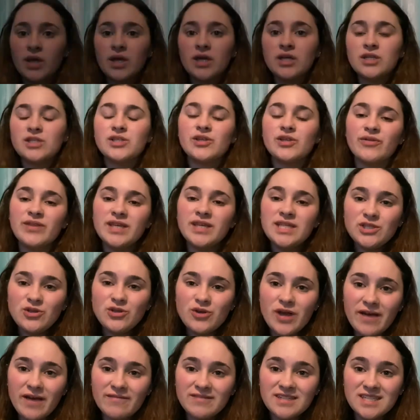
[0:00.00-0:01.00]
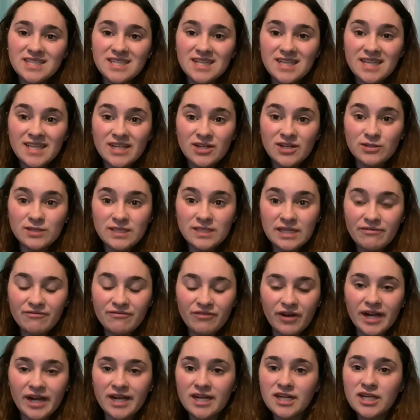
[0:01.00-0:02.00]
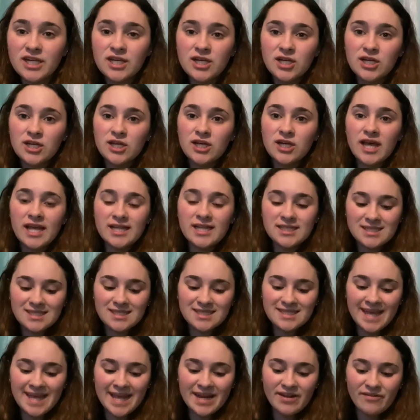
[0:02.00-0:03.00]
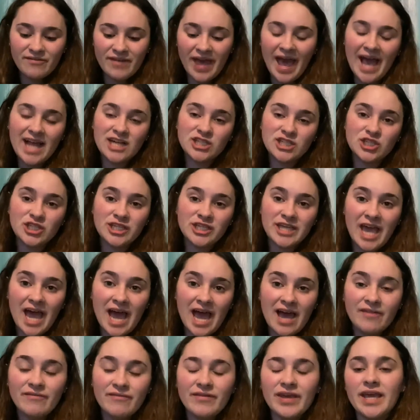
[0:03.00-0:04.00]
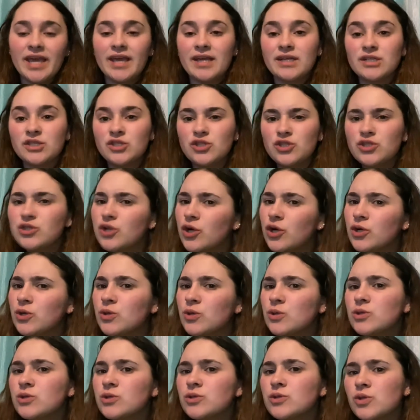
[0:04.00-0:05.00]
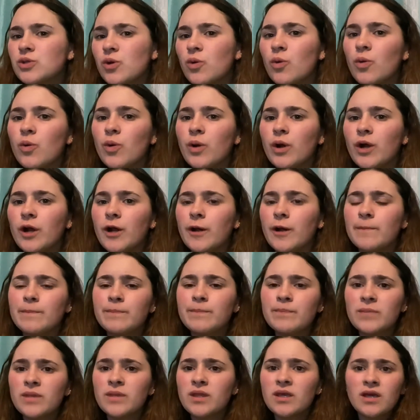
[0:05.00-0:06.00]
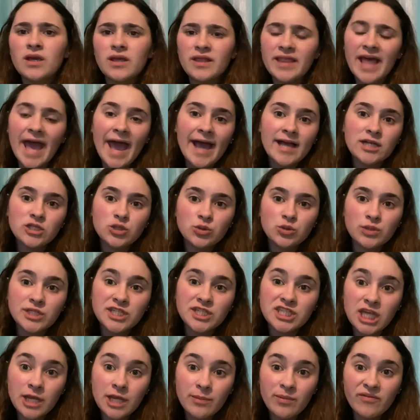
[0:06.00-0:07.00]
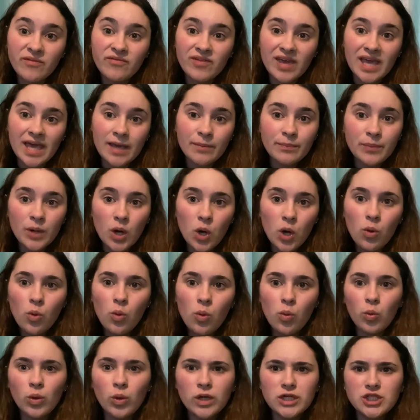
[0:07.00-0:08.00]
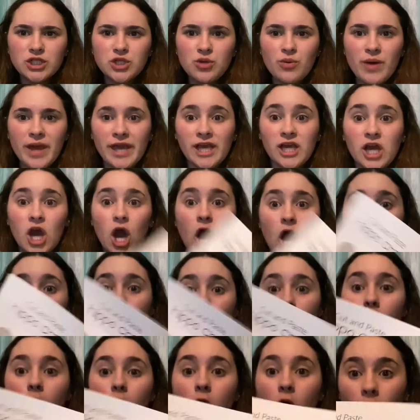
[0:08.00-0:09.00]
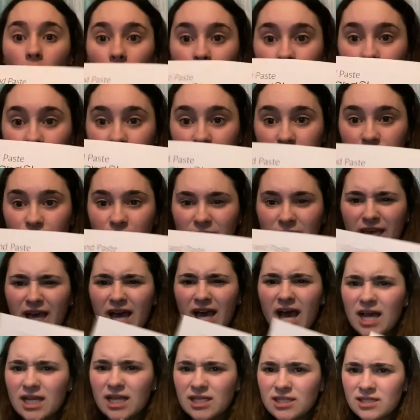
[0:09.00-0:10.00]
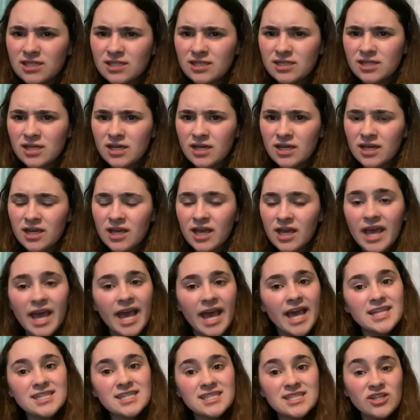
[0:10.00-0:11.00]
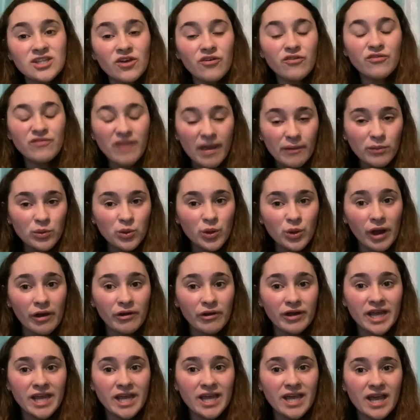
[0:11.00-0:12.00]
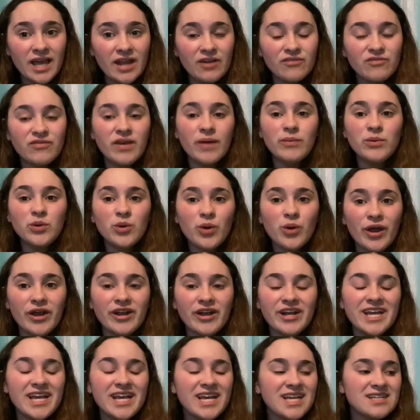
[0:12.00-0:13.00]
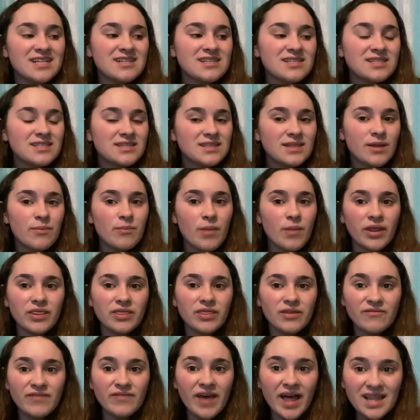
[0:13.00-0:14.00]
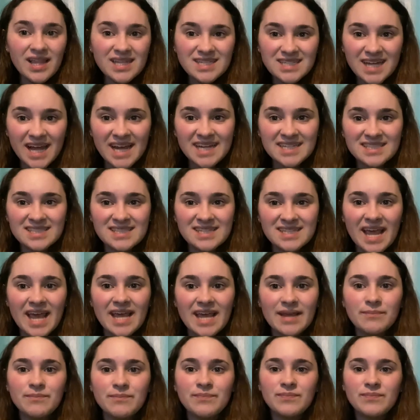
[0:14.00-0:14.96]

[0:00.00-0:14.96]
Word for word: So this craft is a little different. Instead of actually having circles or the actual shape of a hippo, we're doing hearts because it's still February, and February is the month of Valentine's Day.